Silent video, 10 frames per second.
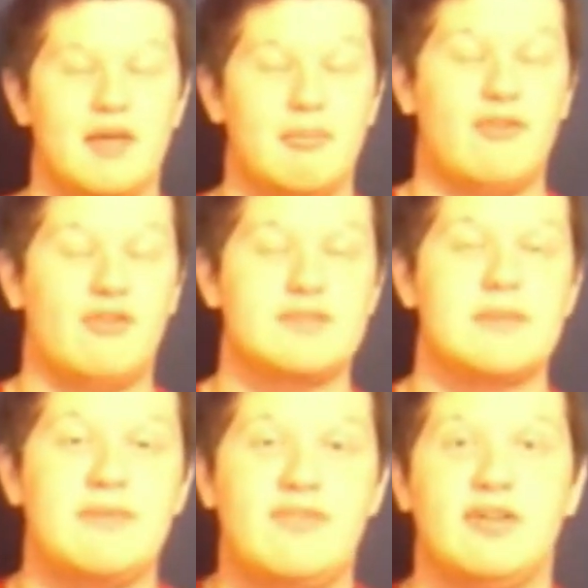some hard
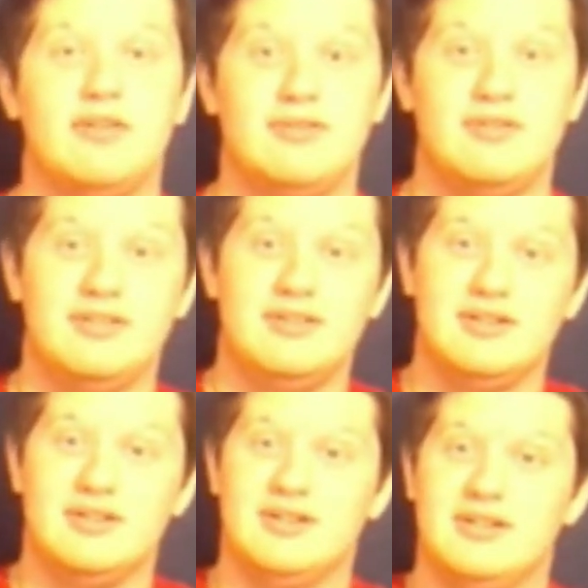questions and stuff.
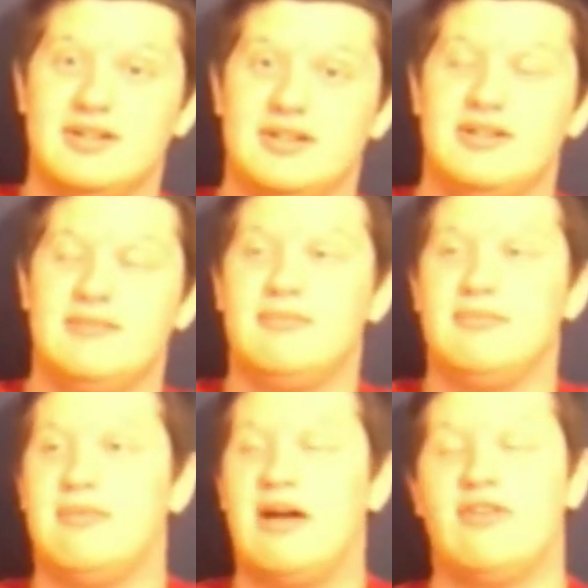
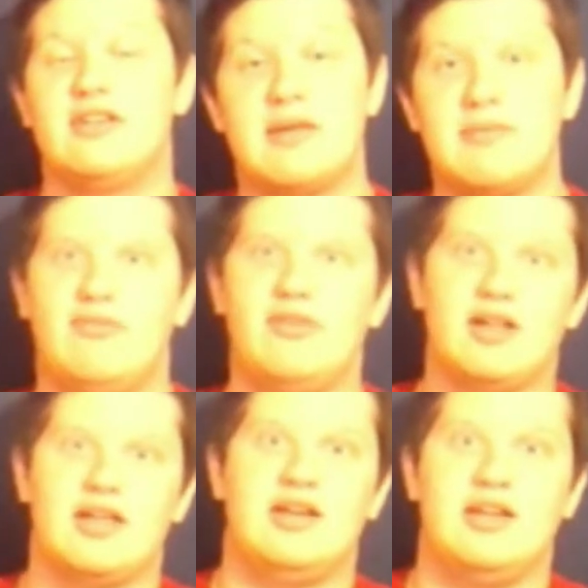But uh, yeah,
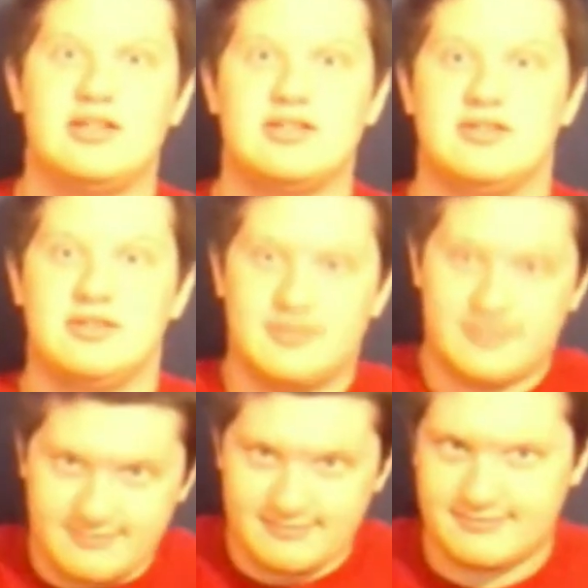it's definitely a tough
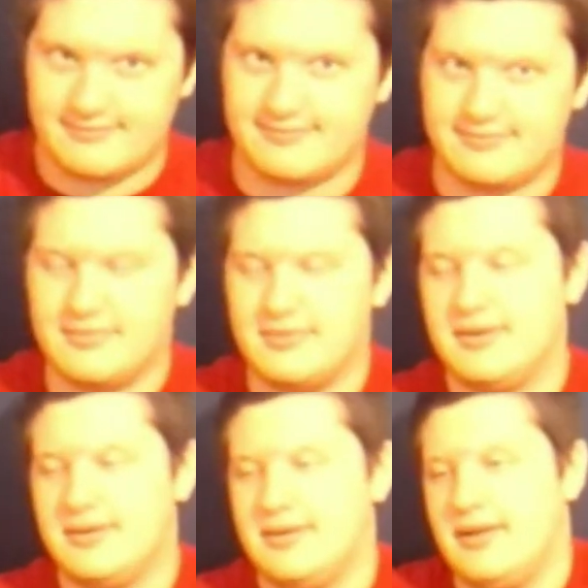quiz. It's not
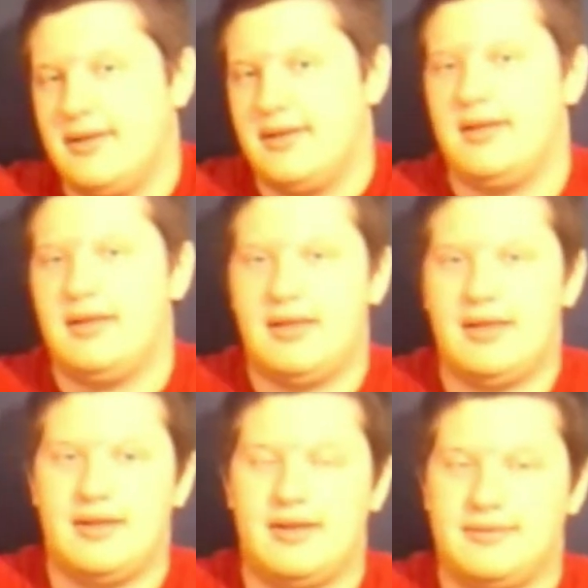easy. And uh, thanks for
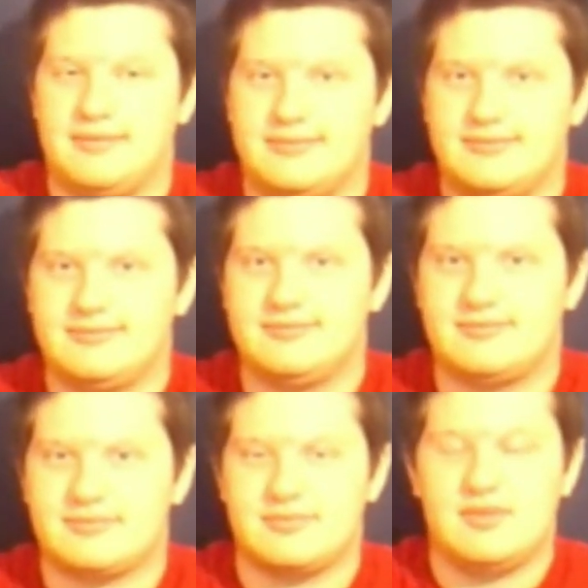having me, man.
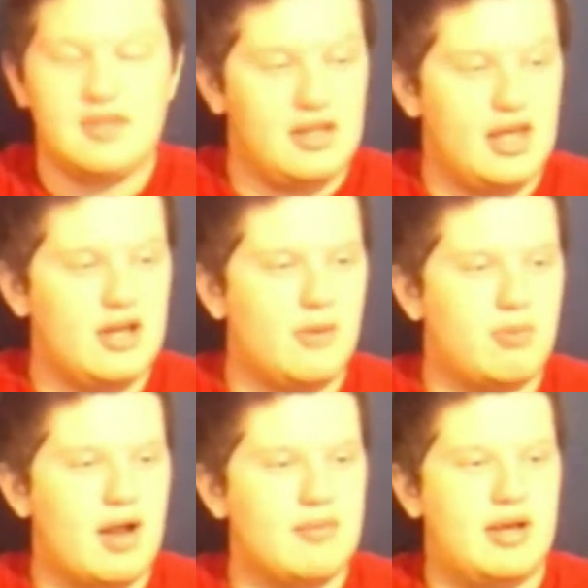Yeah, no
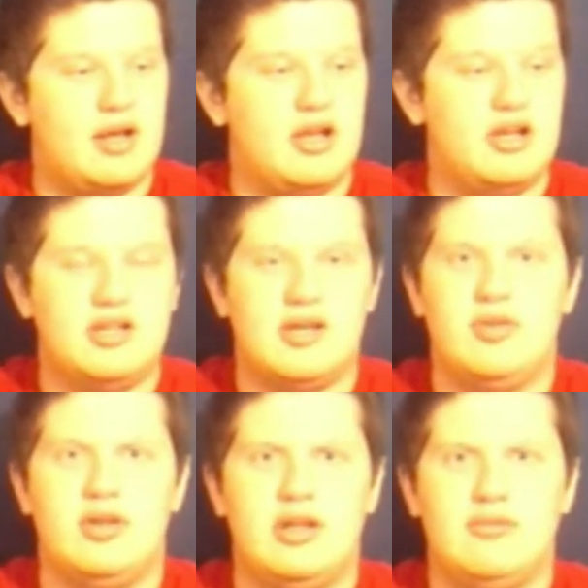problem, man. Anytime
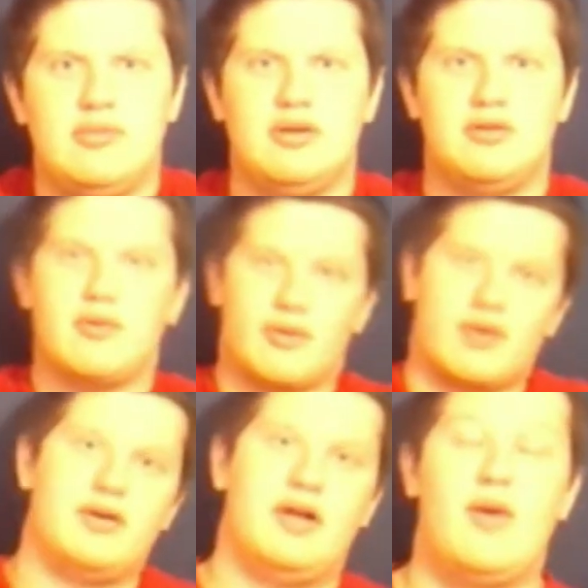you need me
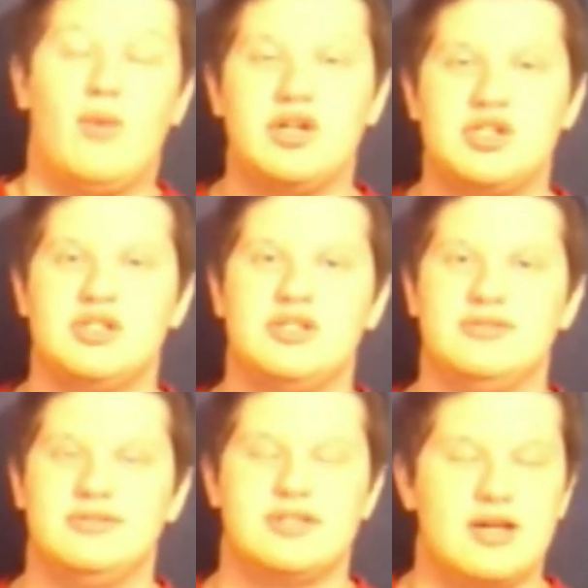or I want you.
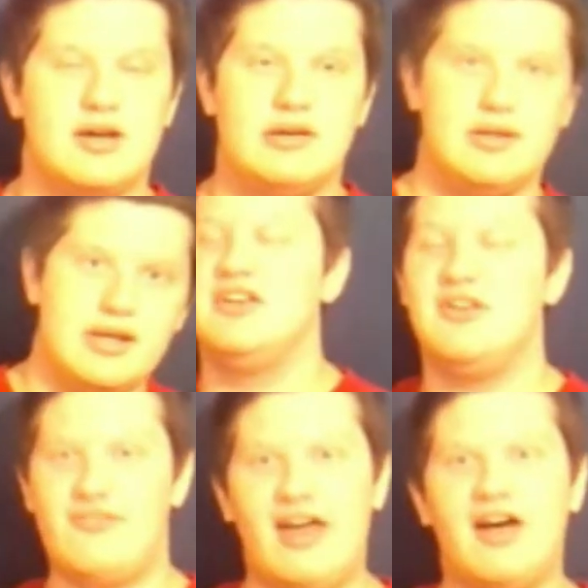So
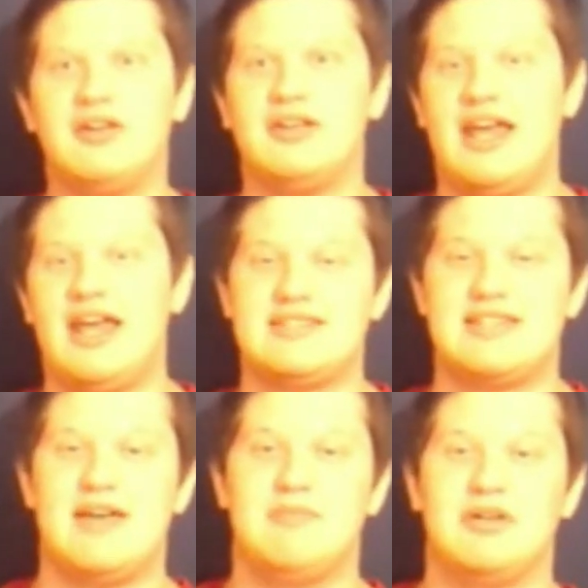you failed. I hate to
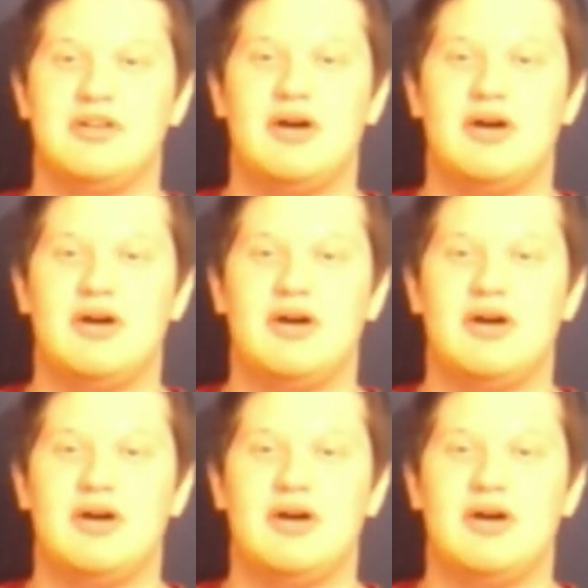say it, but you